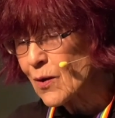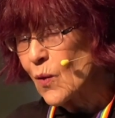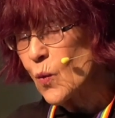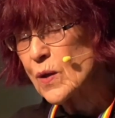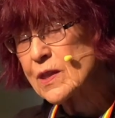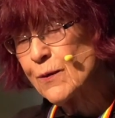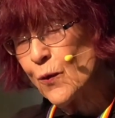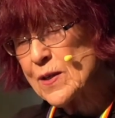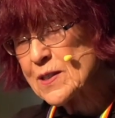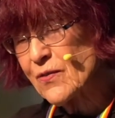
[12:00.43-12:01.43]
What the
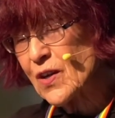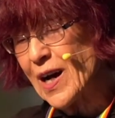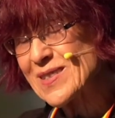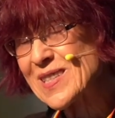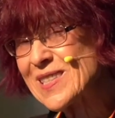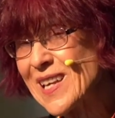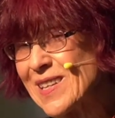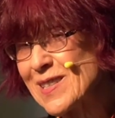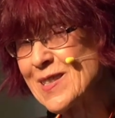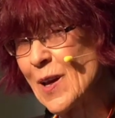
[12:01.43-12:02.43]
voice of God said to
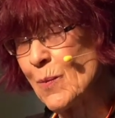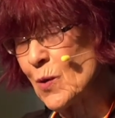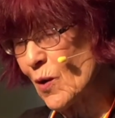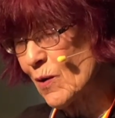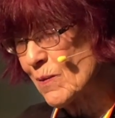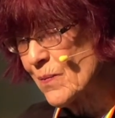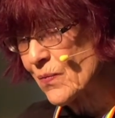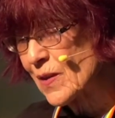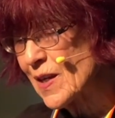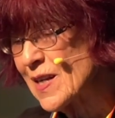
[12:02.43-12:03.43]
Samuel
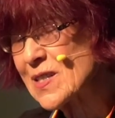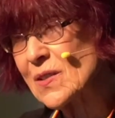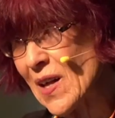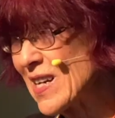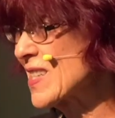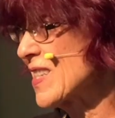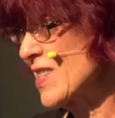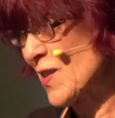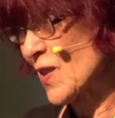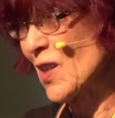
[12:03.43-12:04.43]
is less
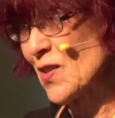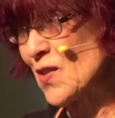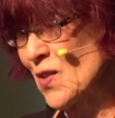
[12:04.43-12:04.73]
discussed in